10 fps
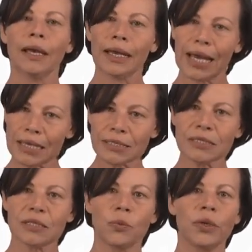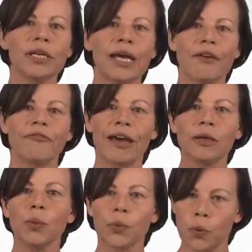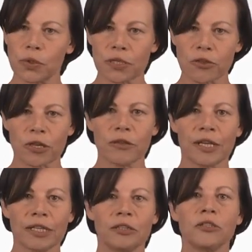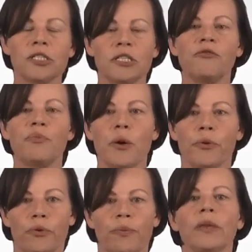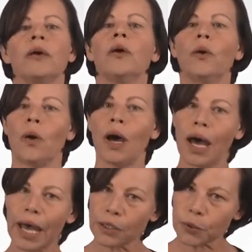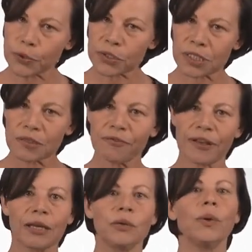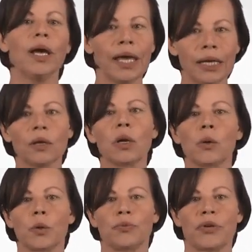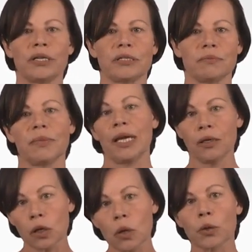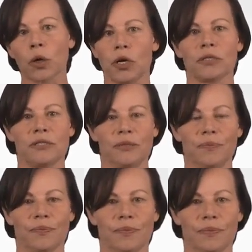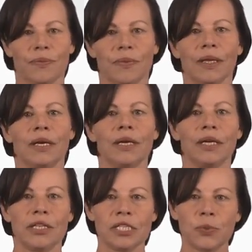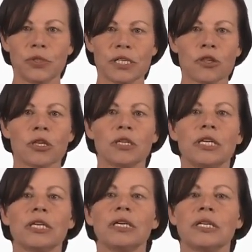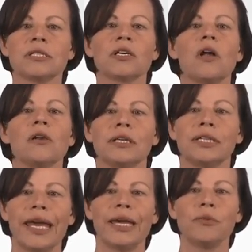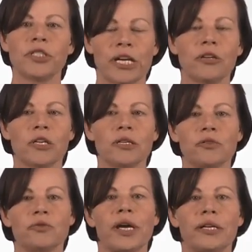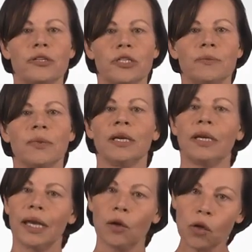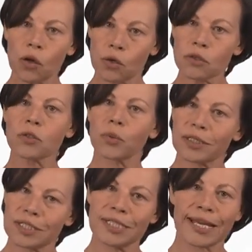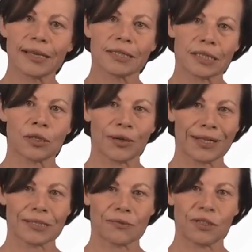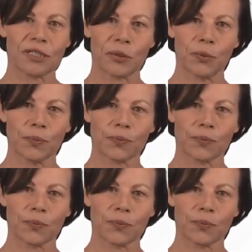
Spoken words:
Last, we can have value proposition that can achieve both a higher perceived value and a lower price, and a lower cost. This positioning is called game-changing strategy, and Laurence will detail it in our next video.